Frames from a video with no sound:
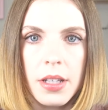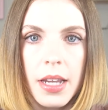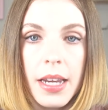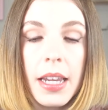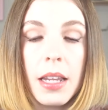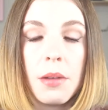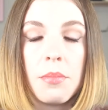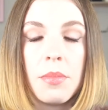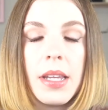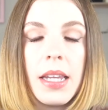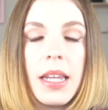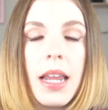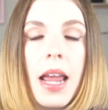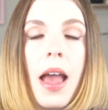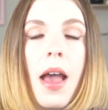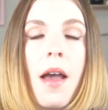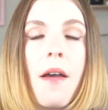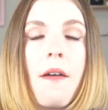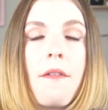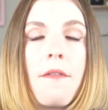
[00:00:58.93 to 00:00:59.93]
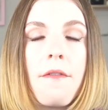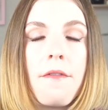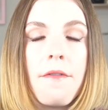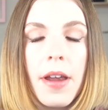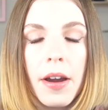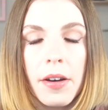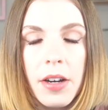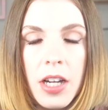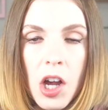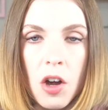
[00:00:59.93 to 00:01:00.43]
It can be
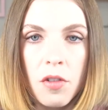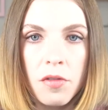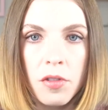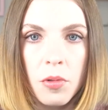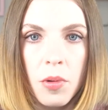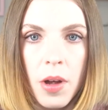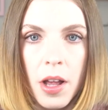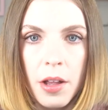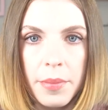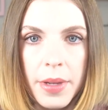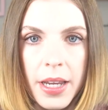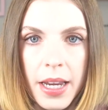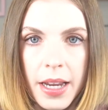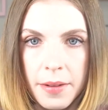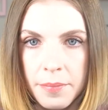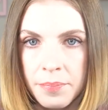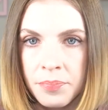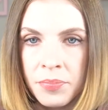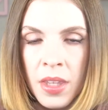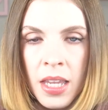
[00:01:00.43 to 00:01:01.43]
very overwhelming